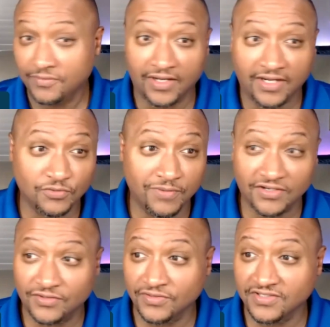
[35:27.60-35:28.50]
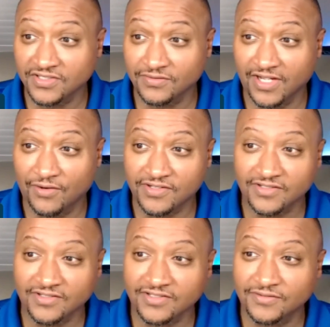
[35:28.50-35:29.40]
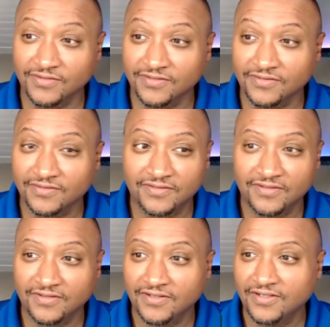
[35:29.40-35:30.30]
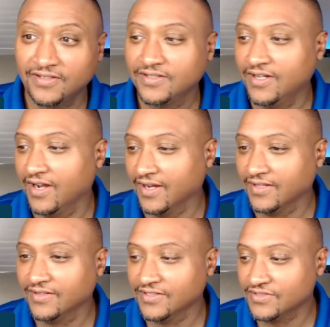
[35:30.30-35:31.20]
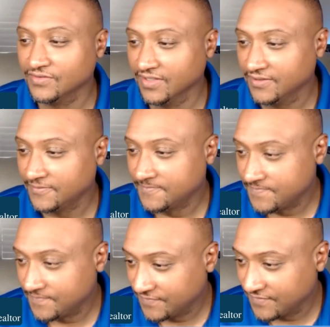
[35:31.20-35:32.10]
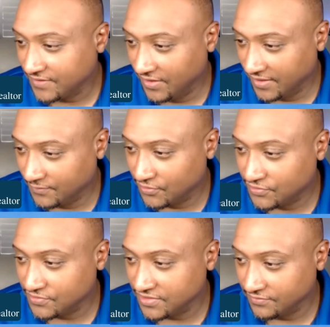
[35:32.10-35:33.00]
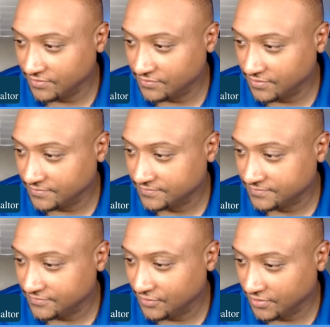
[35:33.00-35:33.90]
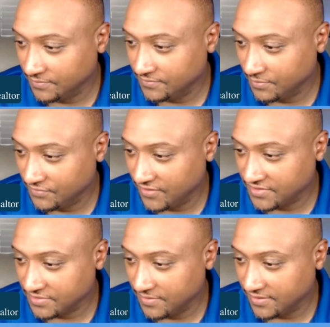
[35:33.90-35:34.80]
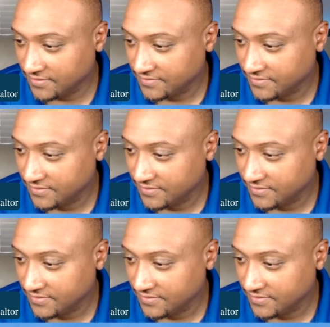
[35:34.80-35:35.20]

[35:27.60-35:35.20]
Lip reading: I guess we're about to do a secret. Y'all want to see a secret? All right, let's do that. All right, we're going to do a secret real quick. Hold up. Let me find somebody.